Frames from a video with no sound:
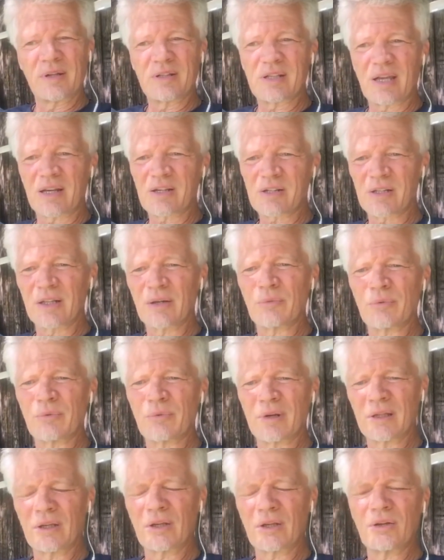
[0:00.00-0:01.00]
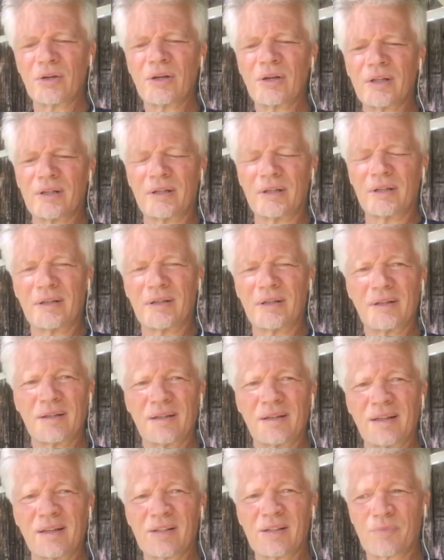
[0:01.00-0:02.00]
But it's actually really good.
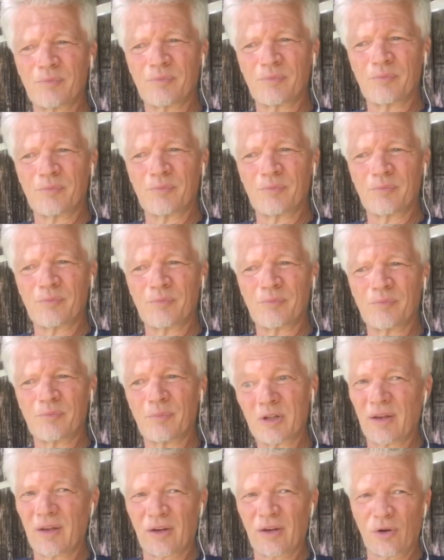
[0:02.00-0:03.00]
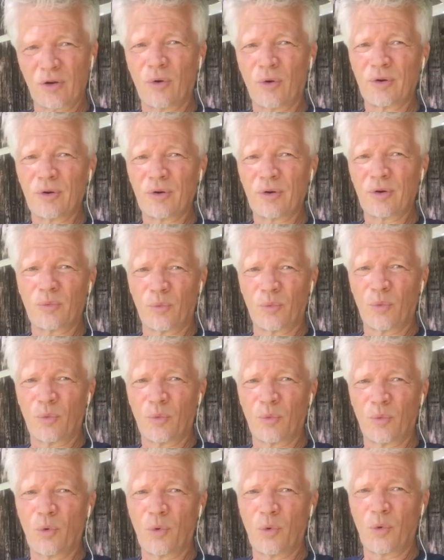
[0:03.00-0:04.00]
It's much better than going to
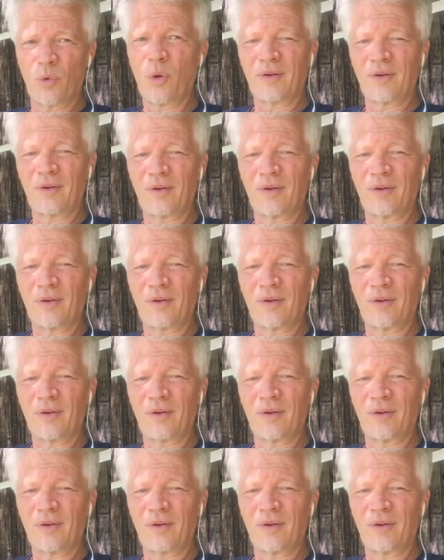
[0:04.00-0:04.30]
war.